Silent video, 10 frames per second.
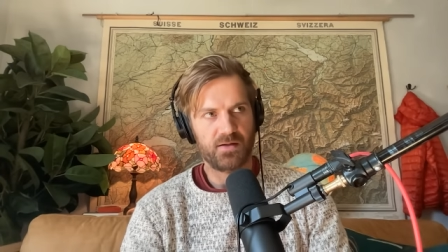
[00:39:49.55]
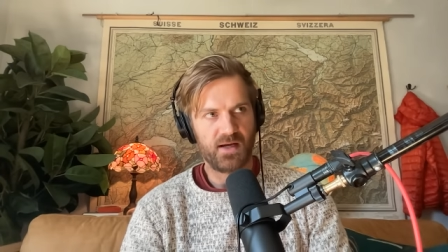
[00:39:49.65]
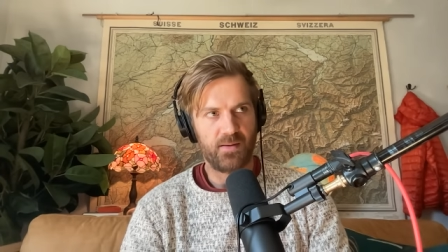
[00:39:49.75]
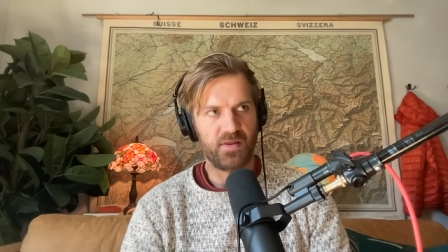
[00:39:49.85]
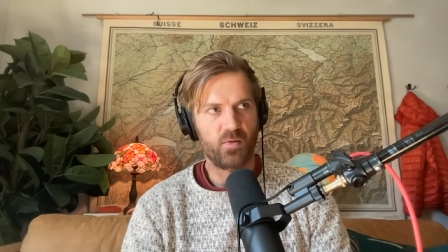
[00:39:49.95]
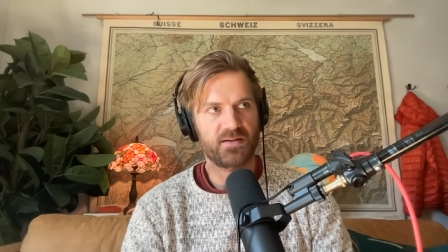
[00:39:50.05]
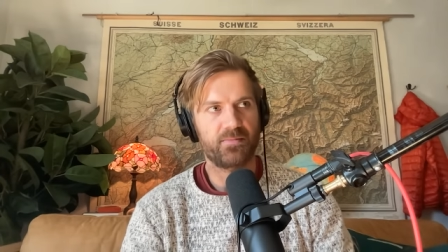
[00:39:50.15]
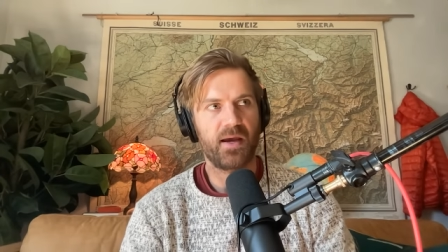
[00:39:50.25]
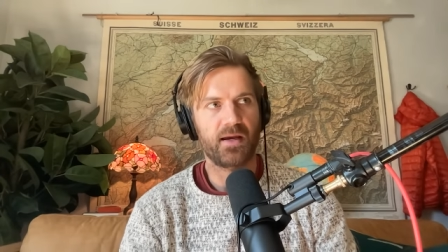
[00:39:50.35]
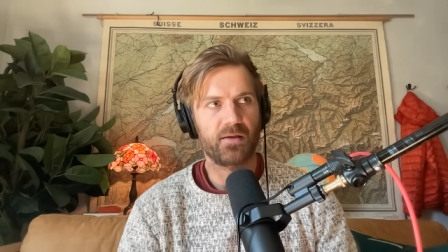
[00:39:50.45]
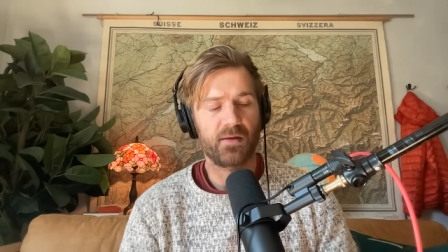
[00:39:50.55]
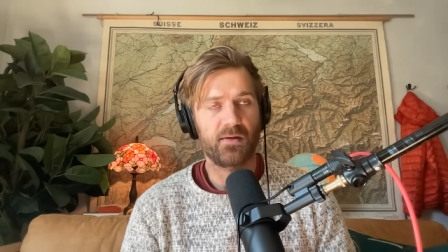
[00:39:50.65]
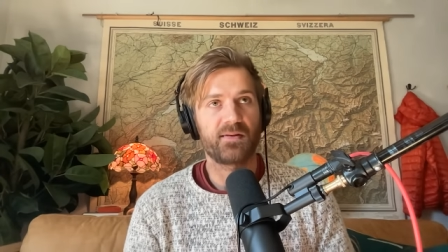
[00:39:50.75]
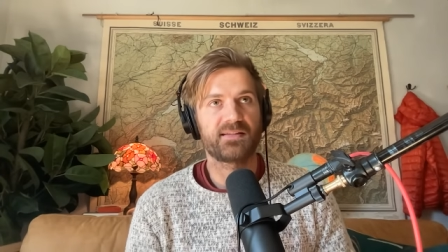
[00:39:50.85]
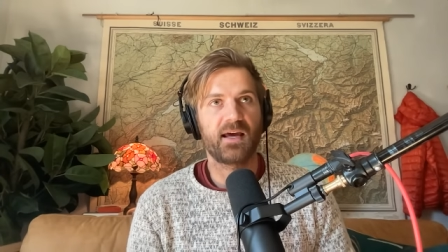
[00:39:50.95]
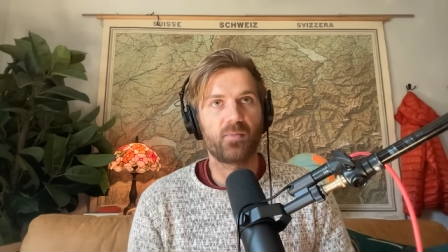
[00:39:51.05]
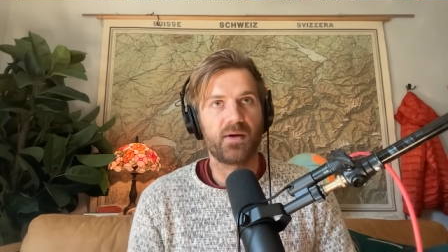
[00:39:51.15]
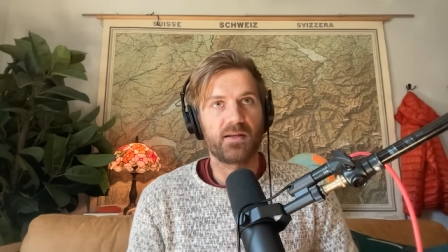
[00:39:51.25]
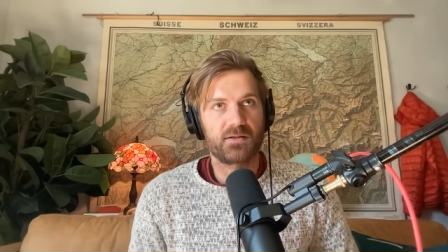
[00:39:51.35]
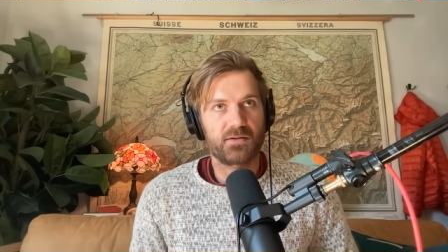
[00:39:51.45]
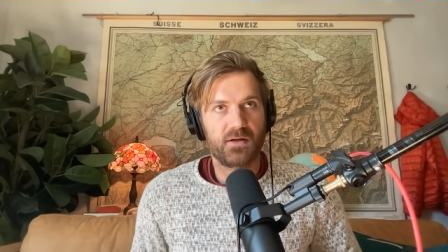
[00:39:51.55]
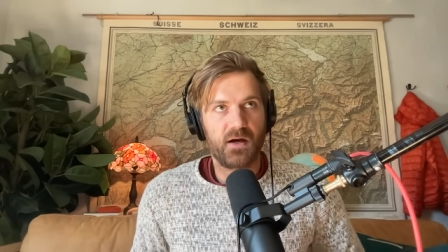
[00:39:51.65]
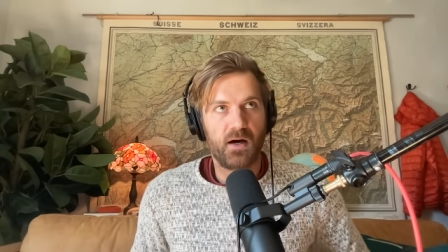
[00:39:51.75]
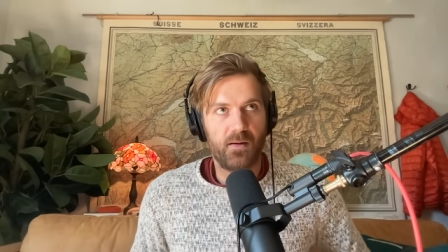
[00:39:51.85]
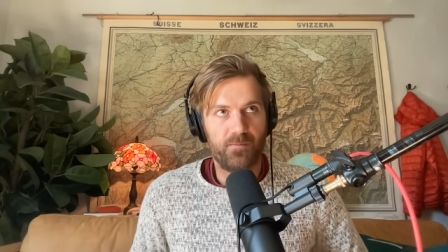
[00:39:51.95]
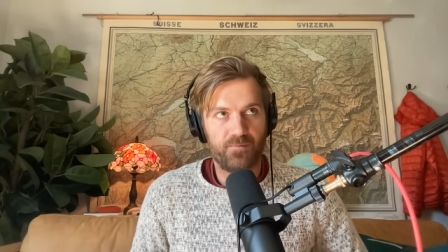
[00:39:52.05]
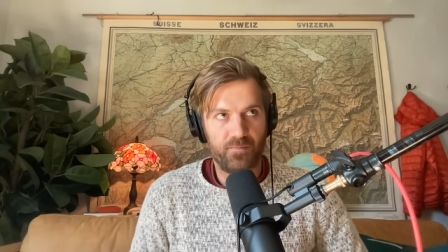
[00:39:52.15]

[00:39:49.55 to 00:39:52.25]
time in the West Bank and in, in, the settlements, um,